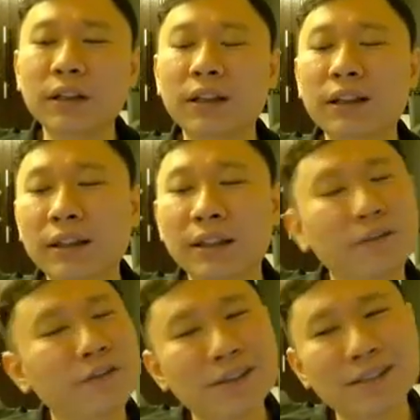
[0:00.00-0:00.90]
the
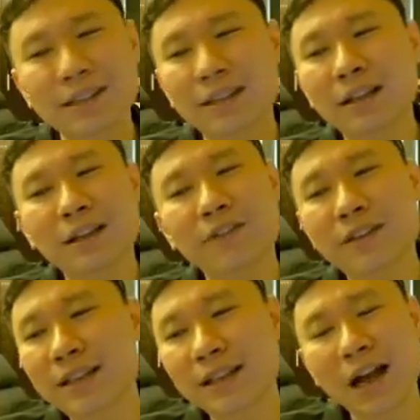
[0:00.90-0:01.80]
first
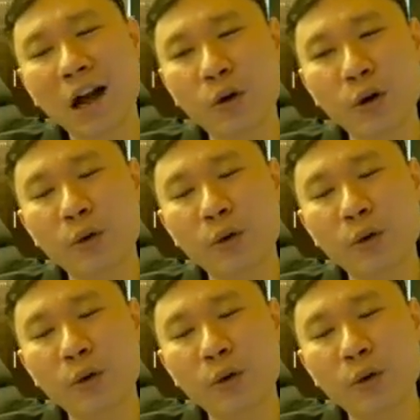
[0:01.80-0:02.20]
thing that I will always